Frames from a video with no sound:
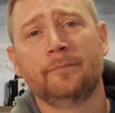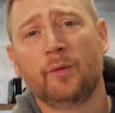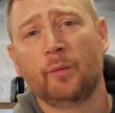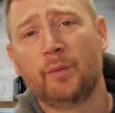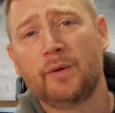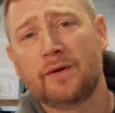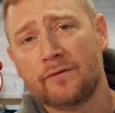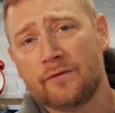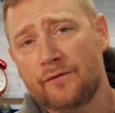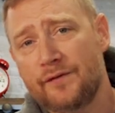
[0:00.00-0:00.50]

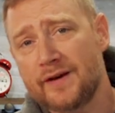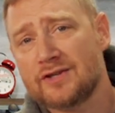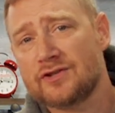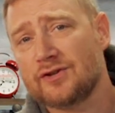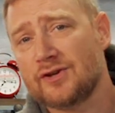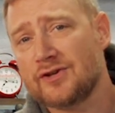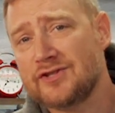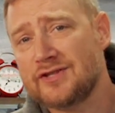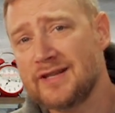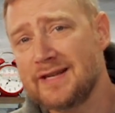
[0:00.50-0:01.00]
We
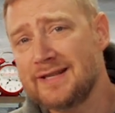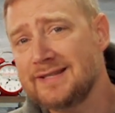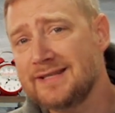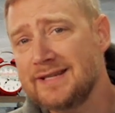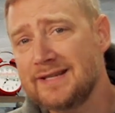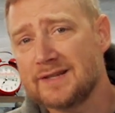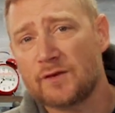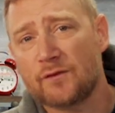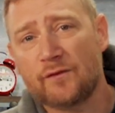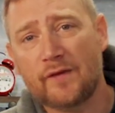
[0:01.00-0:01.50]
confess our sins.
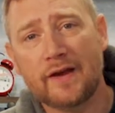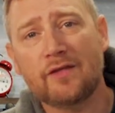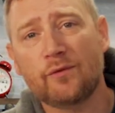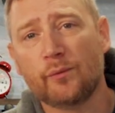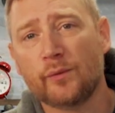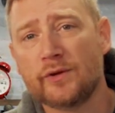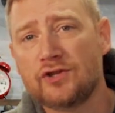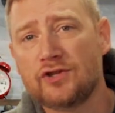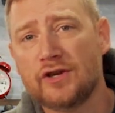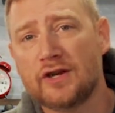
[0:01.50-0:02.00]
He is
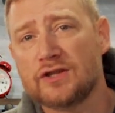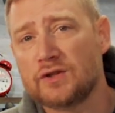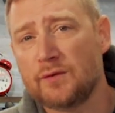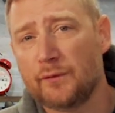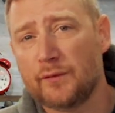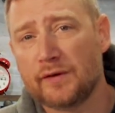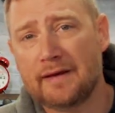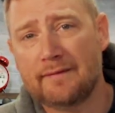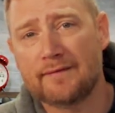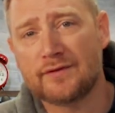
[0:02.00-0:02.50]
faithful and just
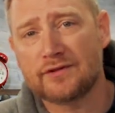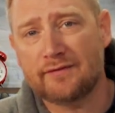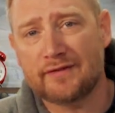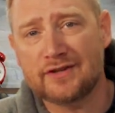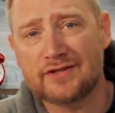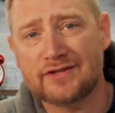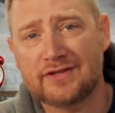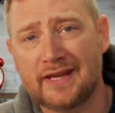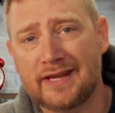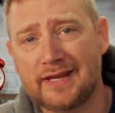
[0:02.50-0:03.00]
to forgive us of
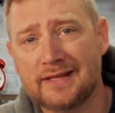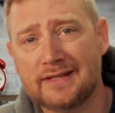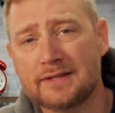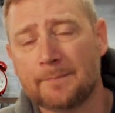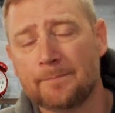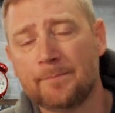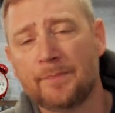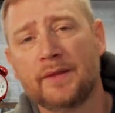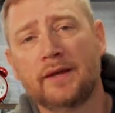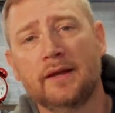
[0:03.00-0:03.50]
our
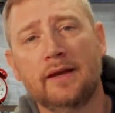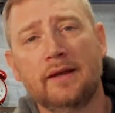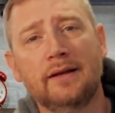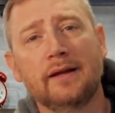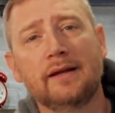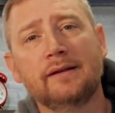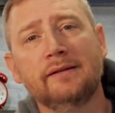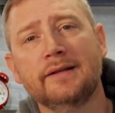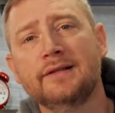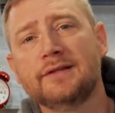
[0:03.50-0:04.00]
sins and
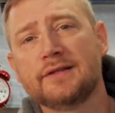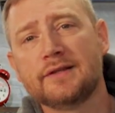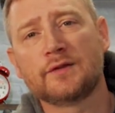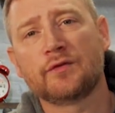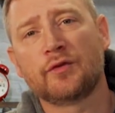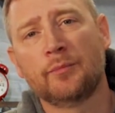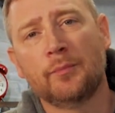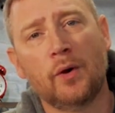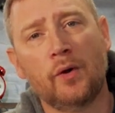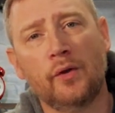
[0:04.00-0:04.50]
to cleanse us
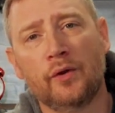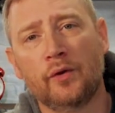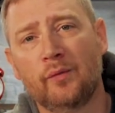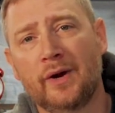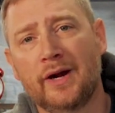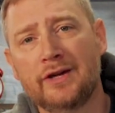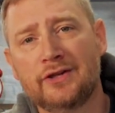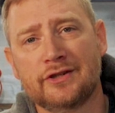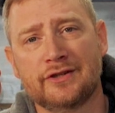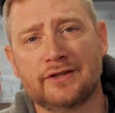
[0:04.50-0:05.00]
from all
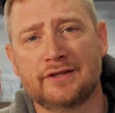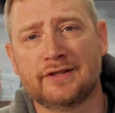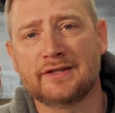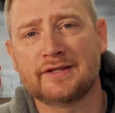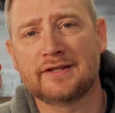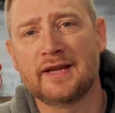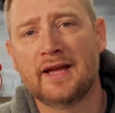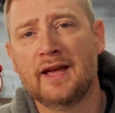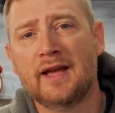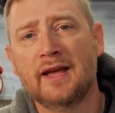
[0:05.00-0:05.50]

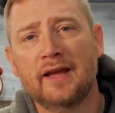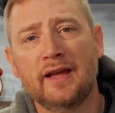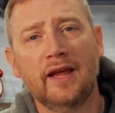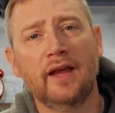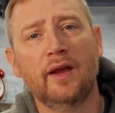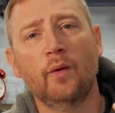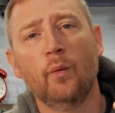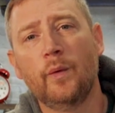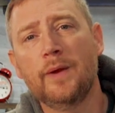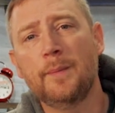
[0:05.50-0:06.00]
unrighteousness.
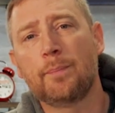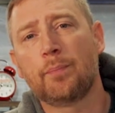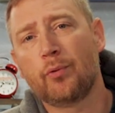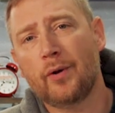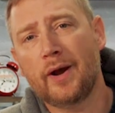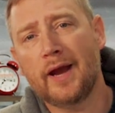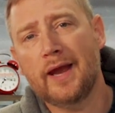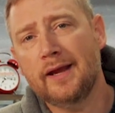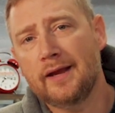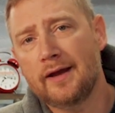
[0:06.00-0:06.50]
And we
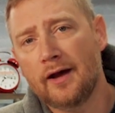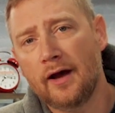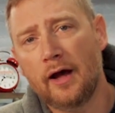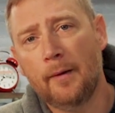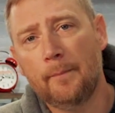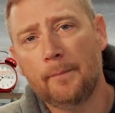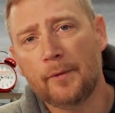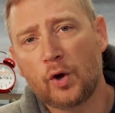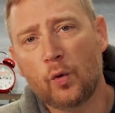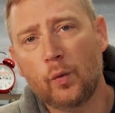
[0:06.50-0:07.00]
pray,
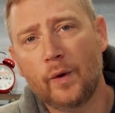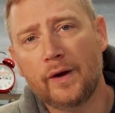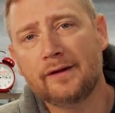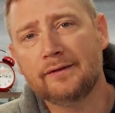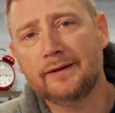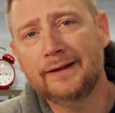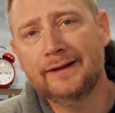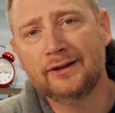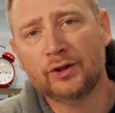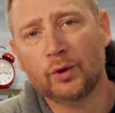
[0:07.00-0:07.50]
come
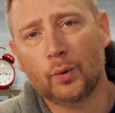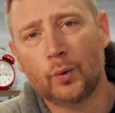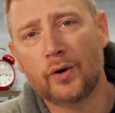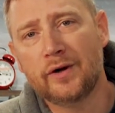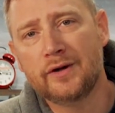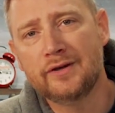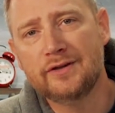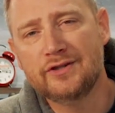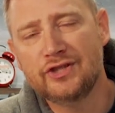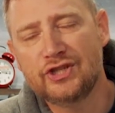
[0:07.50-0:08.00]
quickly,
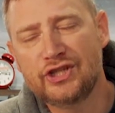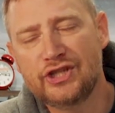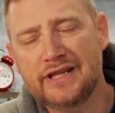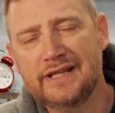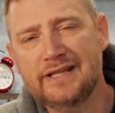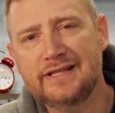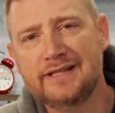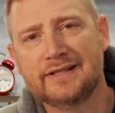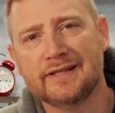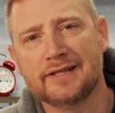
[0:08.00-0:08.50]
Lord
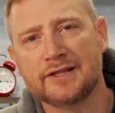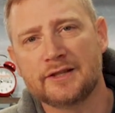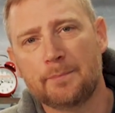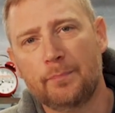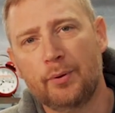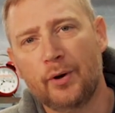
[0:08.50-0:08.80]
Jesus.